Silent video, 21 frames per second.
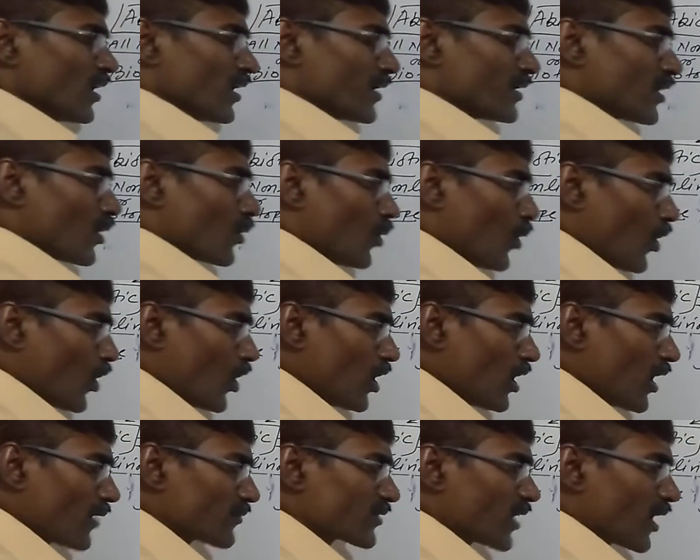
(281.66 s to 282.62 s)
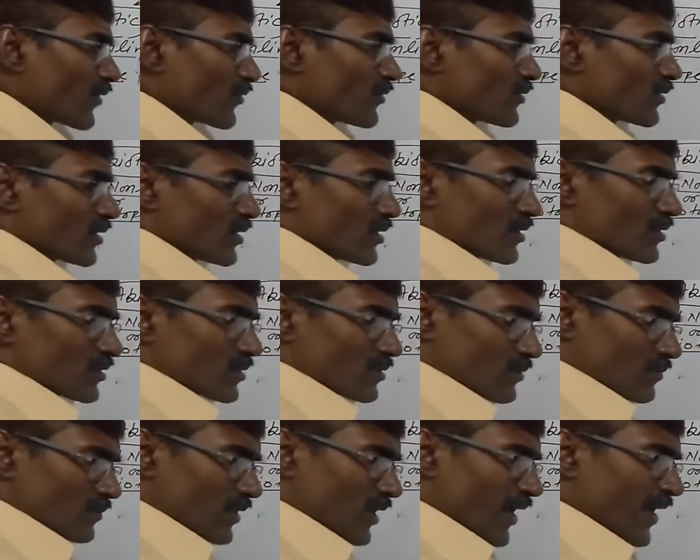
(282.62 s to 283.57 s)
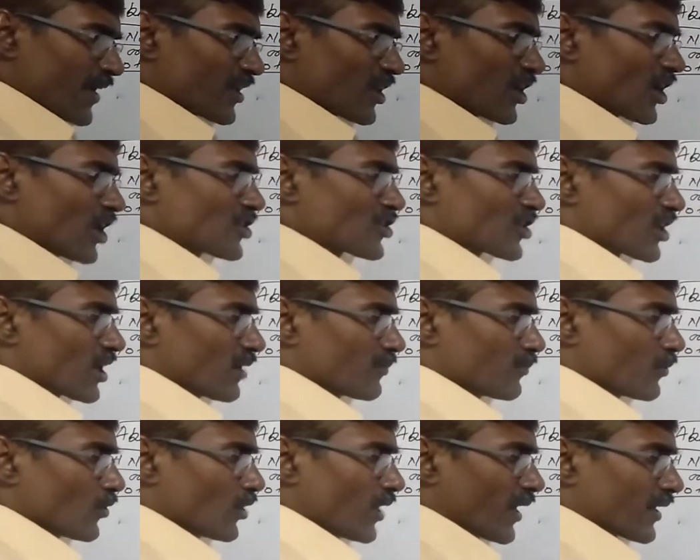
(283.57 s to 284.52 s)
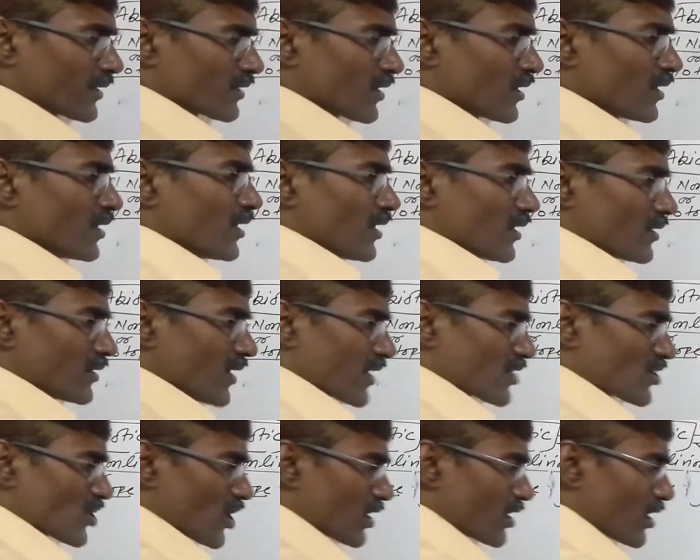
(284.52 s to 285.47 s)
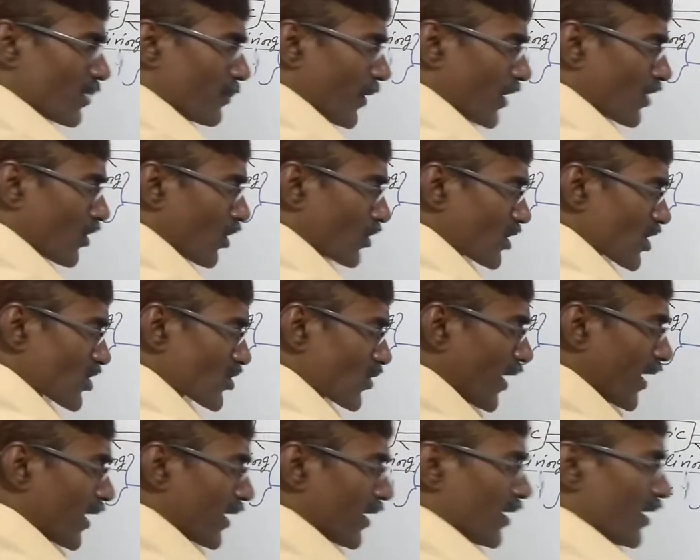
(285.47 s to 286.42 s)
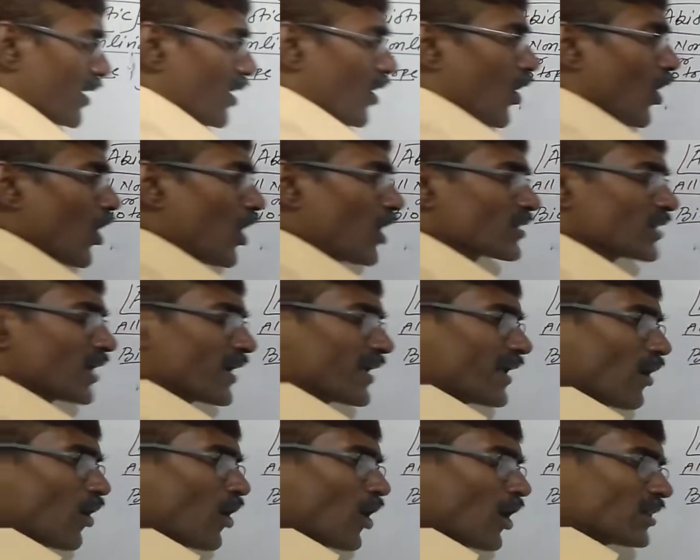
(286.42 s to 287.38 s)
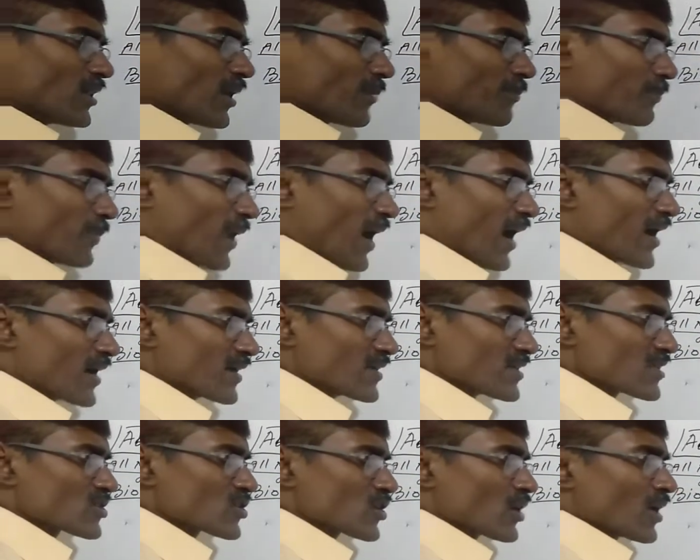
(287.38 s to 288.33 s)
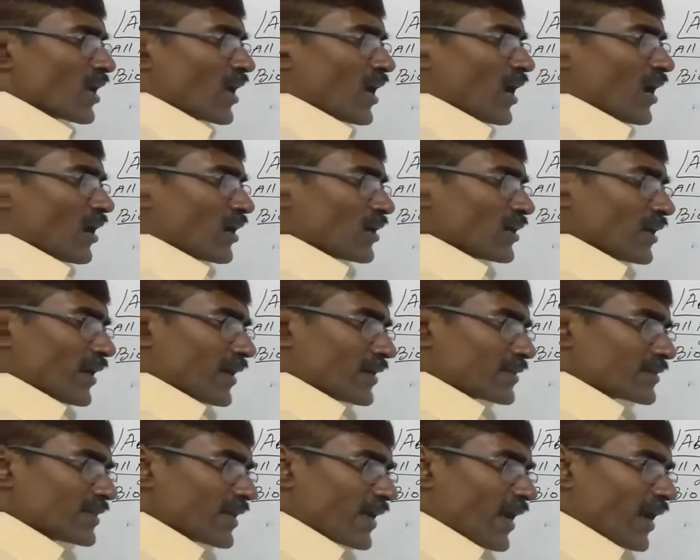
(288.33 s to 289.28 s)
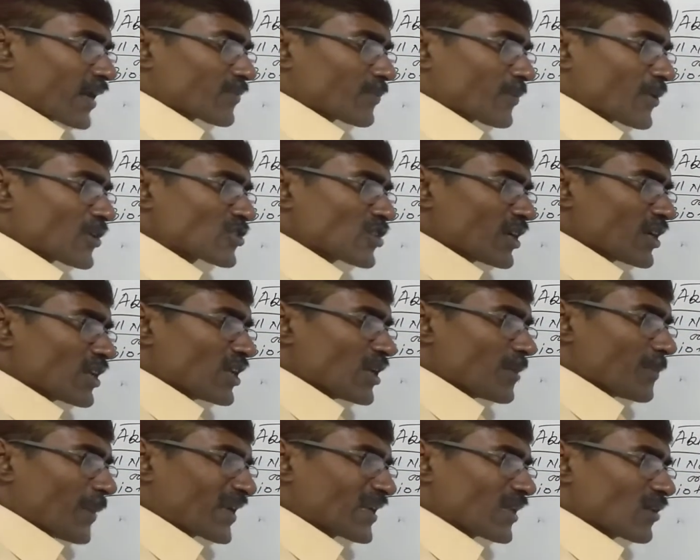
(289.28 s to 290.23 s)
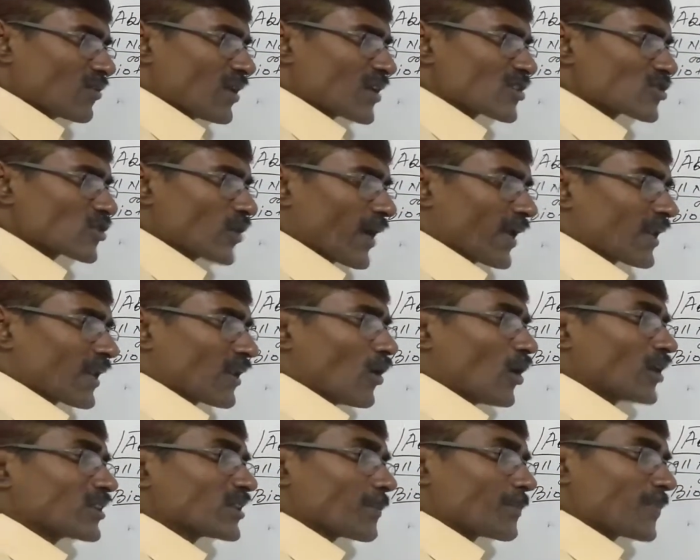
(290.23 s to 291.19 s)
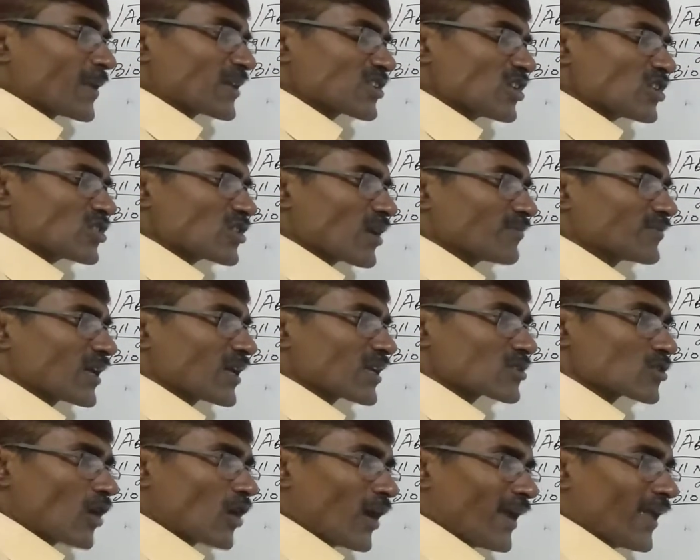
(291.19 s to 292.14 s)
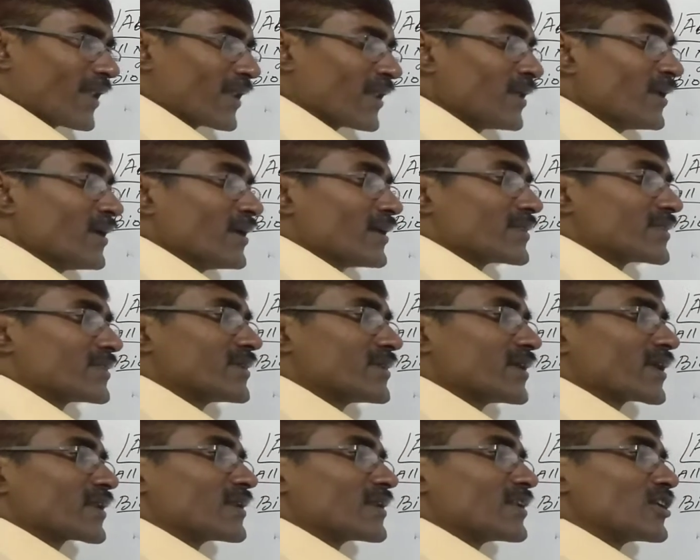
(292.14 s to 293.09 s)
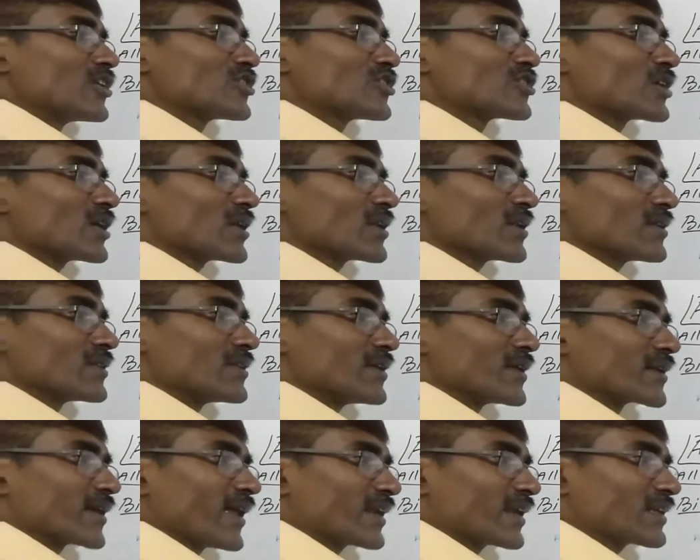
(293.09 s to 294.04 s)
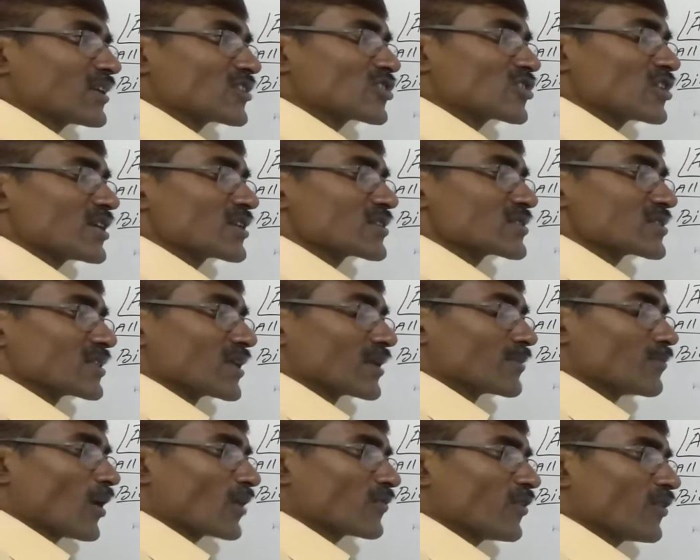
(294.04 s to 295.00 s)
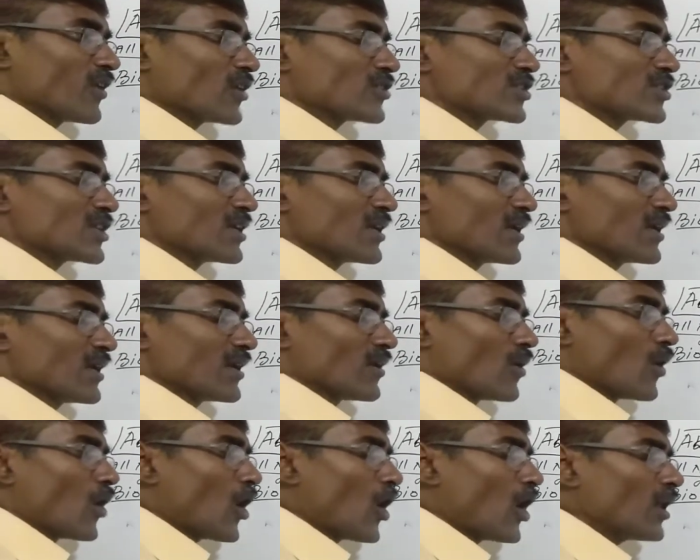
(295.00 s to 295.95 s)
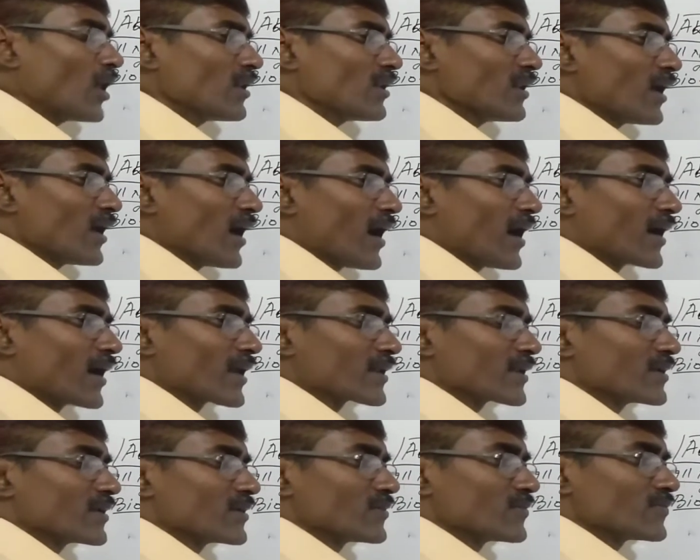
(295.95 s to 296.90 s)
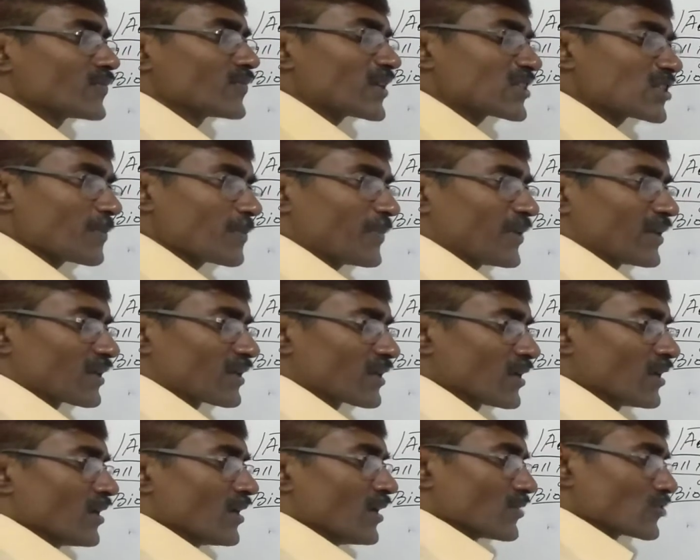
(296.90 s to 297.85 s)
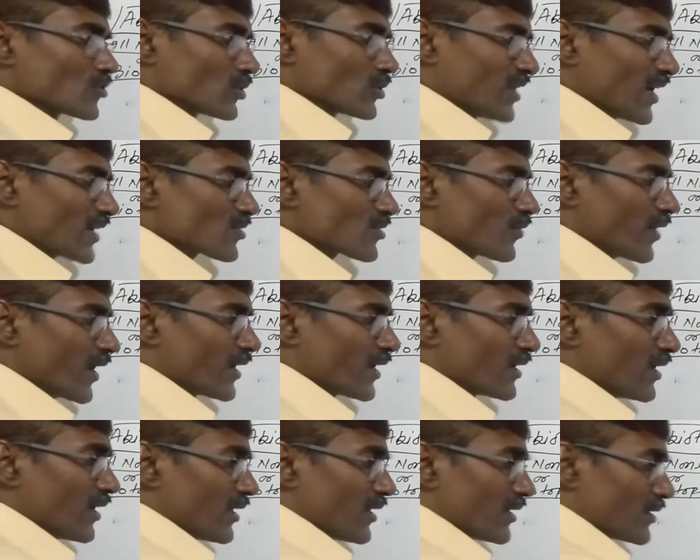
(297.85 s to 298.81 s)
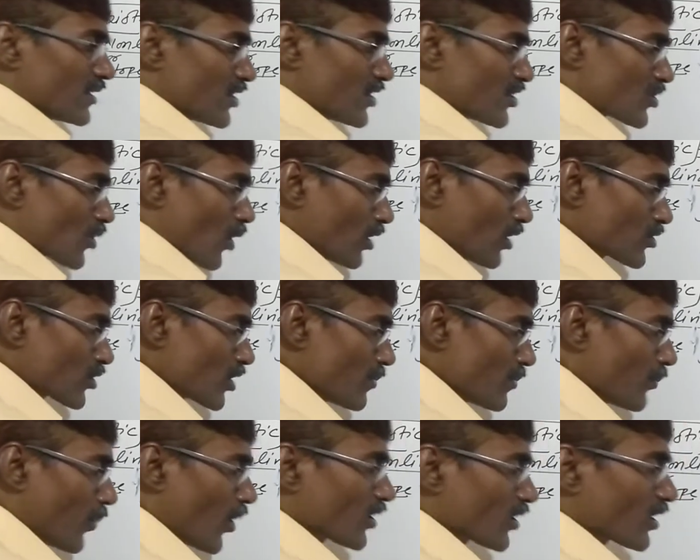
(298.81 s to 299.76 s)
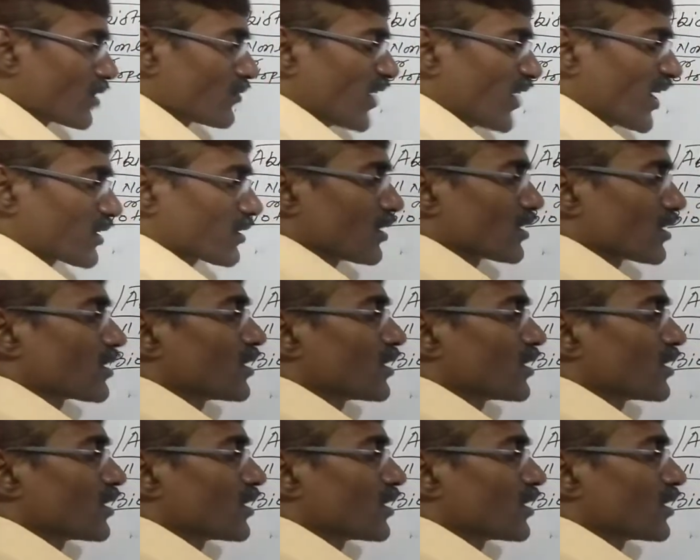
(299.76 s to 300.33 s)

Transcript: in the whole of the agricultural product that are depend on the soil, or all the plants, they are present in a particular soil. On the basis of their soil, their nature, their characteristics, their morphology, all are specific. So that's why it is also important factor,